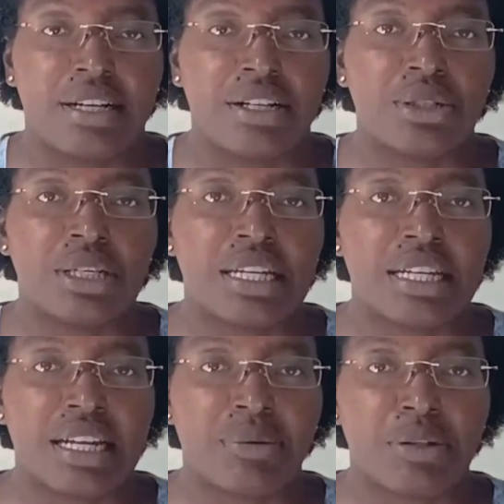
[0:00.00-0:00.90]
You can
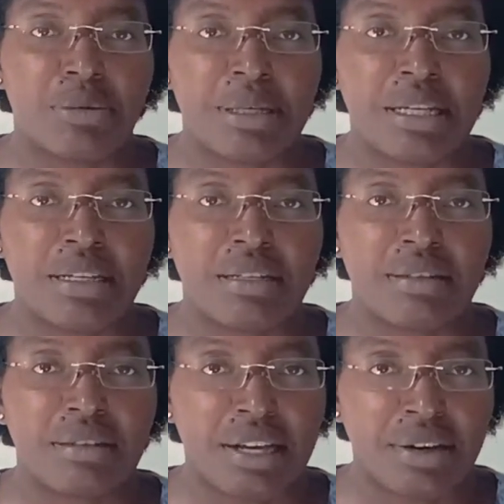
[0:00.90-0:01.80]
connect with me
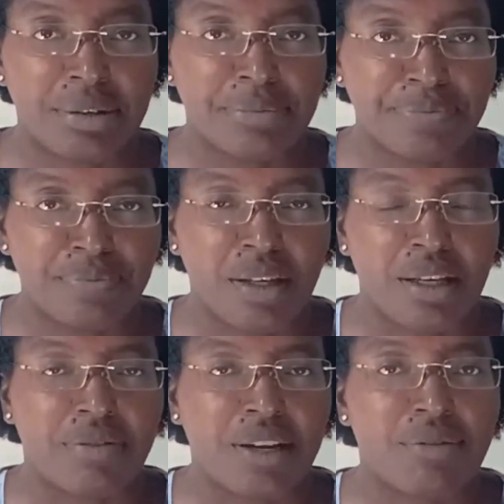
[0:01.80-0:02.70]
there
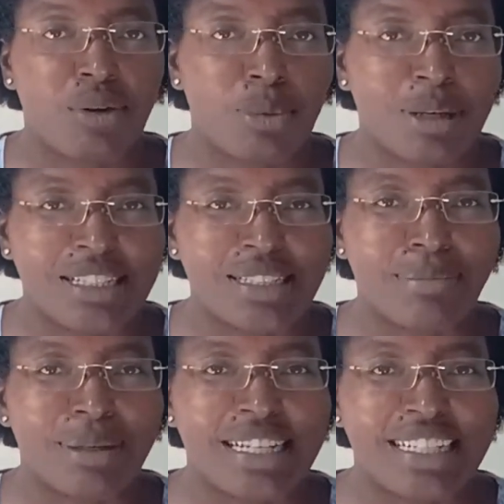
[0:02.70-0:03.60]
if I have openings in
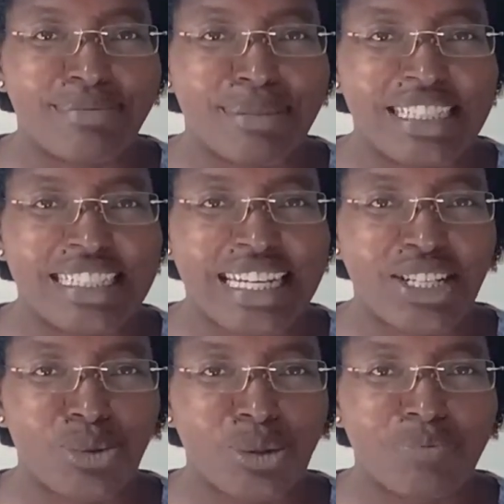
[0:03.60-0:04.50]
my
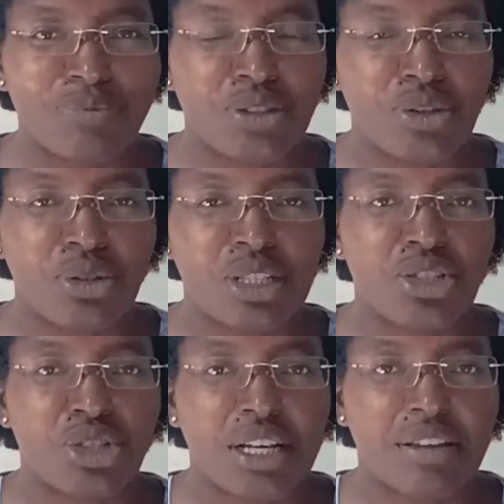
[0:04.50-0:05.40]
schedule, so you can
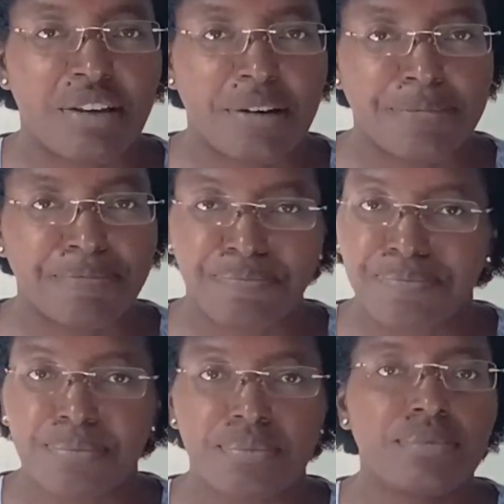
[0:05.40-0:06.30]
check there.
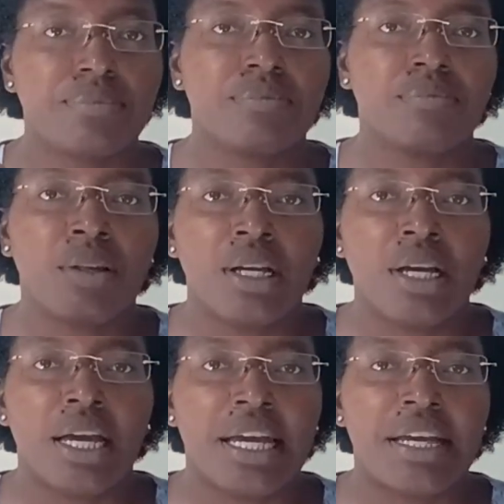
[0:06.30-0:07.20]

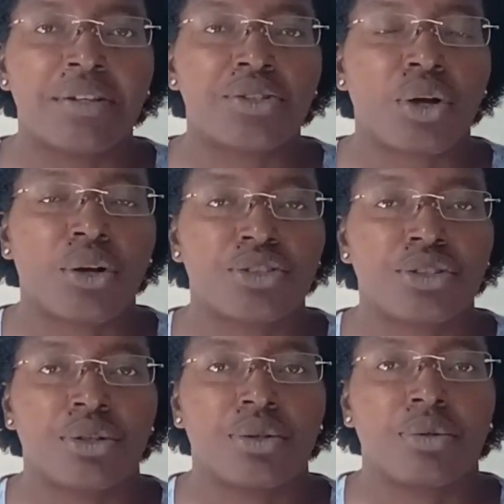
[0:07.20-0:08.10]
And there's
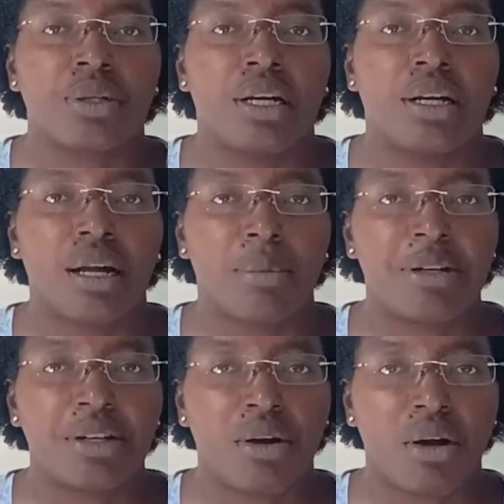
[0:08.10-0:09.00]
also a
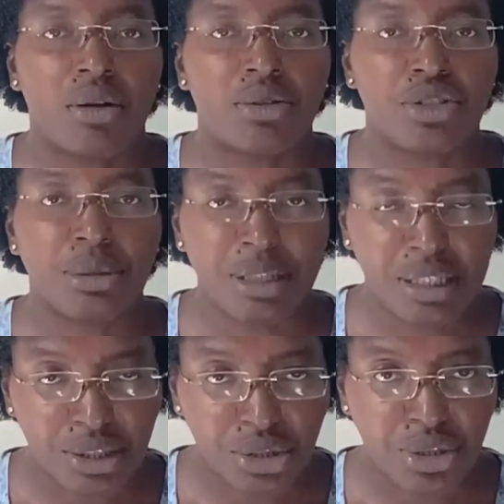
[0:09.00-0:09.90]
company called
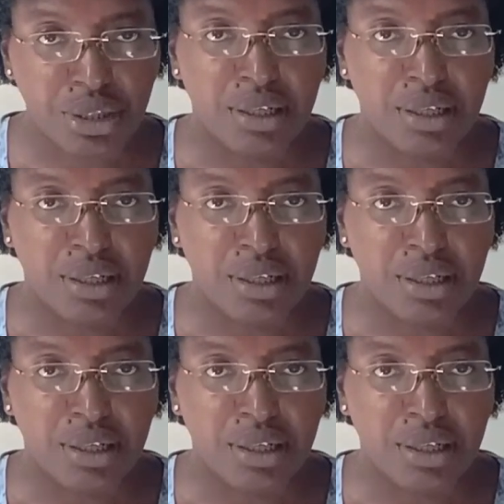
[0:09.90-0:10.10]
GYMGLISH,